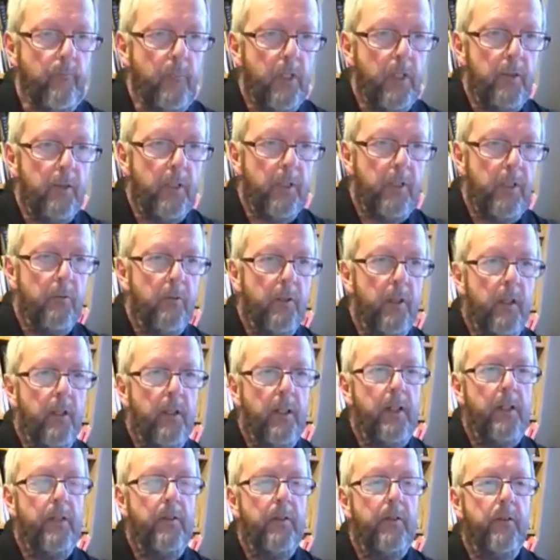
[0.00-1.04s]
21
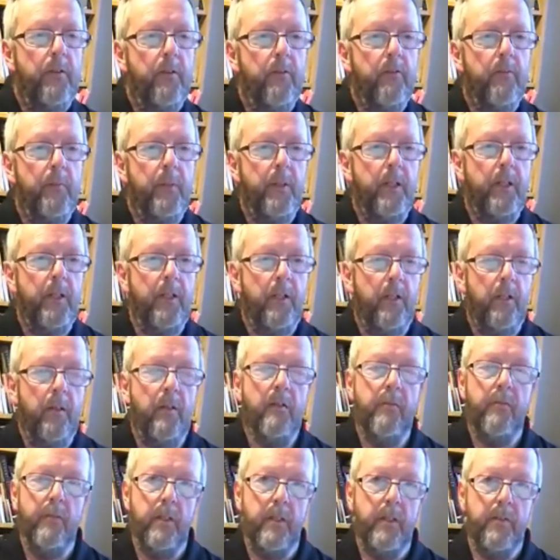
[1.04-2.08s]
litres of beer you're going
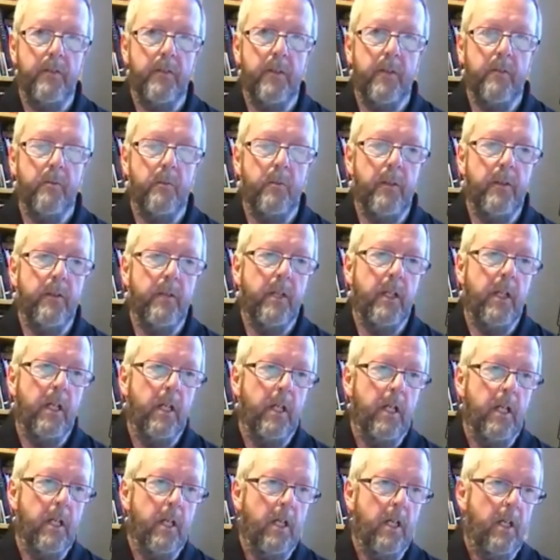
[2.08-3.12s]
to finish up with.
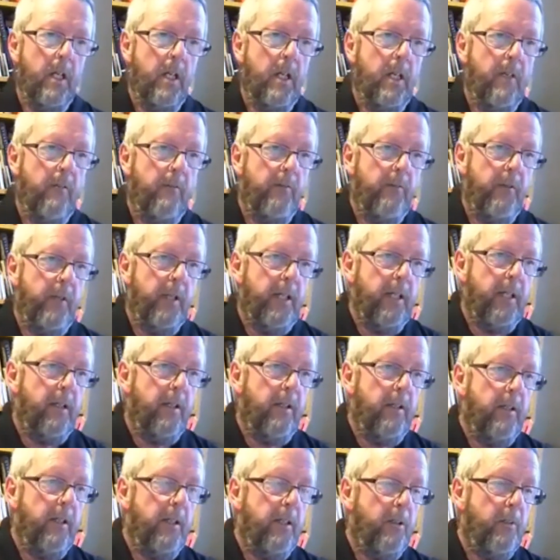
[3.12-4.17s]
And for that, you
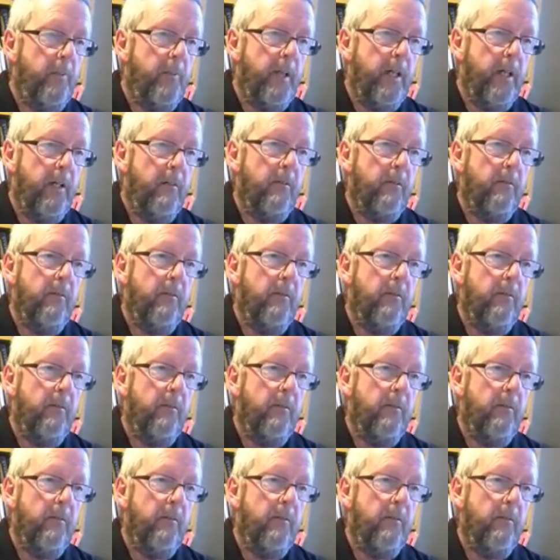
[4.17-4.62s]
need about